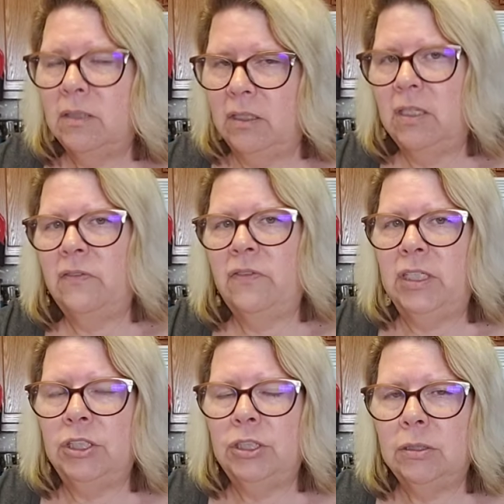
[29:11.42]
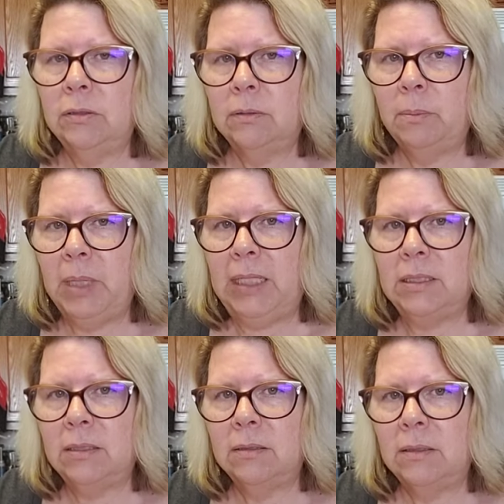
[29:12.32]
the fish
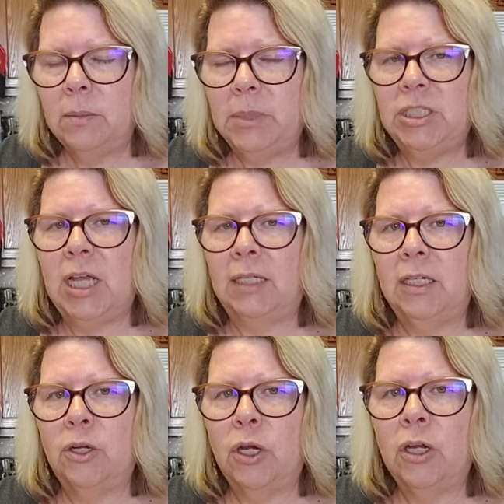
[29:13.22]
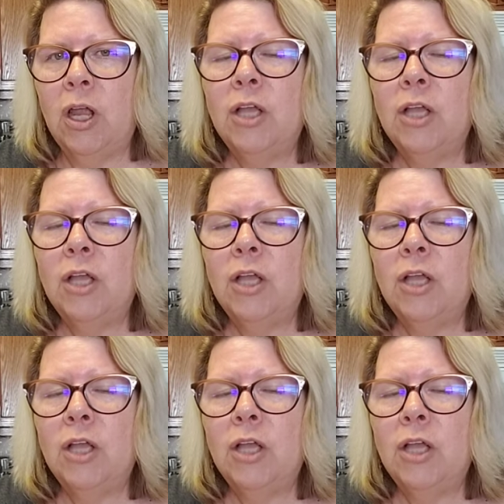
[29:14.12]
bits to be chucked at her.